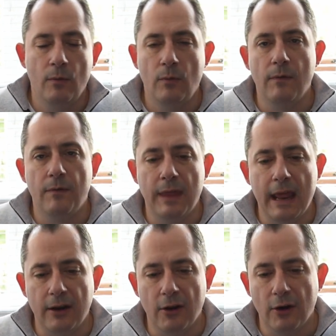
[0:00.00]
We've
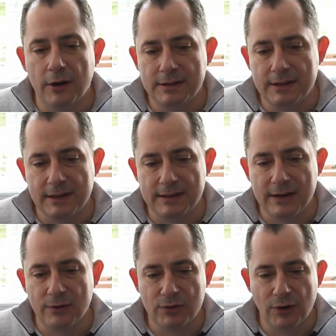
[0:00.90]
then got the
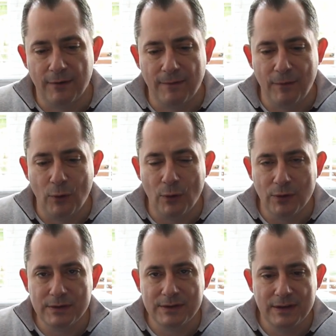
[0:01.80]
single stroke
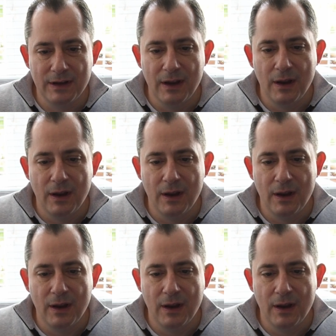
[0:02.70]
4s,